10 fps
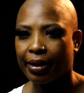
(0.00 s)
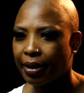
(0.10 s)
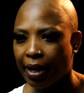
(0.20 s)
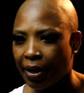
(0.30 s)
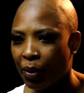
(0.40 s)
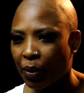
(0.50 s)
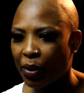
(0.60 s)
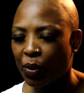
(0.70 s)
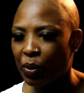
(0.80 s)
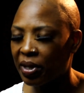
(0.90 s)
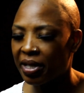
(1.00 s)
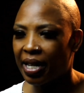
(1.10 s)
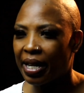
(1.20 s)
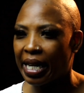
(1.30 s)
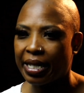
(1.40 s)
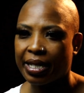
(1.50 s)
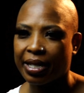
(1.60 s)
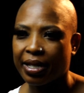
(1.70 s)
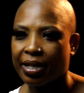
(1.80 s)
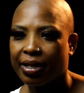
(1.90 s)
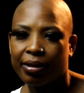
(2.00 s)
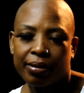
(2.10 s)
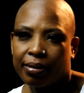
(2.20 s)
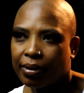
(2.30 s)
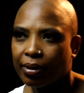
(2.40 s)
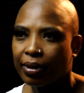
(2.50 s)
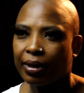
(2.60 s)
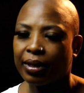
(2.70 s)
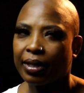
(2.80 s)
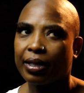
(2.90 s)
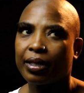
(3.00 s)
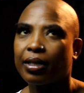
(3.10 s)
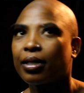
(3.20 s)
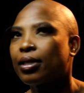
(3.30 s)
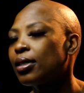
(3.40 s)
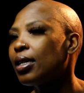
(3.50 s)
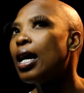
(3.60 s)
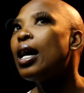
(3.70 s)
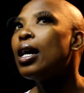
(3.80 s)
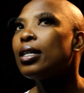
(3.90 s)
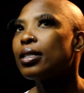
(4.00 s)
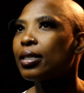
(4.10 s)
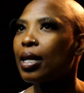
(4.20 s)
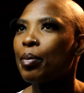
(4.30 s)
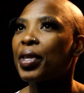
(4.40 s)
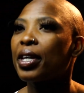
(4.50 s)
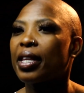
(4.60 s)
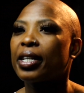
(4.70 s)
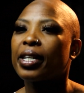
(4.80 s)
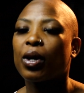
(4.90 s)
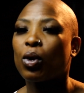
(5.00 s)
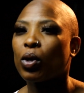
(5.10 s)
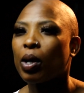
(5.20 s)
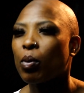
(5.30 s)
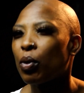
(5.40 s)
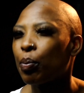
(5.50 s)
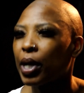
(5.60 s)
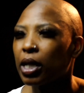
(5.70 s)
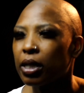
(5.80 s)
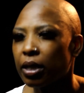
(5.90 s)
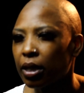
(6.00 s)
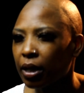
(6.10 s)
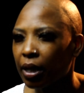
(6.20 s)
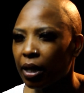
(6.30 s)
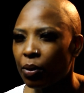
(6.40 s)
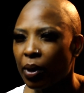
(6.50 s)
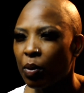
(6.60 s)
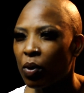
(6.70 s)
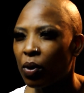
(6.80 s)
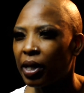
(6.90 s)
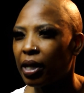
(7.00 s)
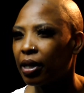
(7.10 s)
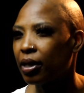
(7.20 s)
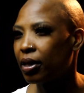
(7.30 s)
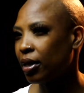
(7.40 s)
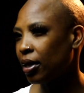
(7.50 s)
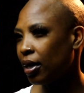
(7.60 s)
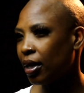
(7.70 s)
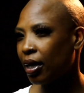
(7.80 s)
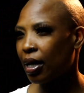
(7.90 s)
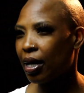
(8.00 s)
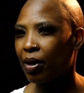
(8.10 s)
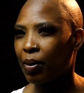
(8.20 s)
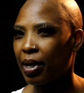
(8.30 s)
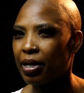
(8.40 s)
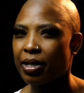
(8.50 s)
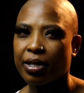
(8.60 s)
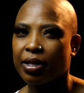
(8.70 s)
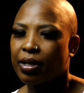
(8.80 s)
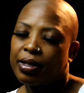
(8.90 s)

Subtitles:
like your psoriasis. It's just something that nakhona moyibhekisisa then uyayibona. Otherwise